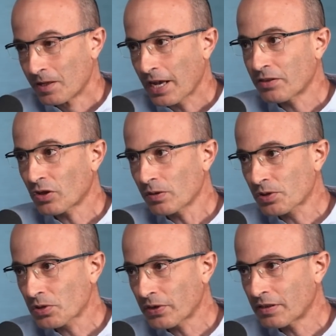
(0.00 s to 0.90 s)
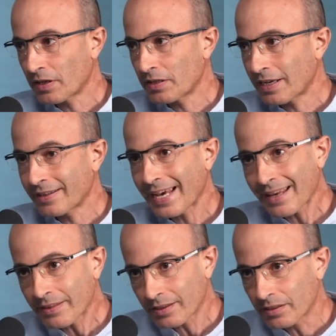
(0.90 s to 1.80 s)
And also in, in, in
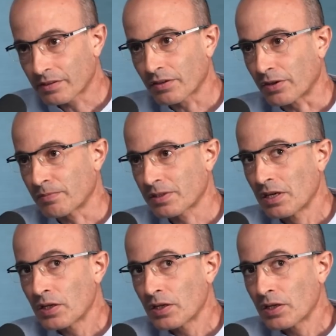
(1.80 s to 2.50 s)
ethical terms,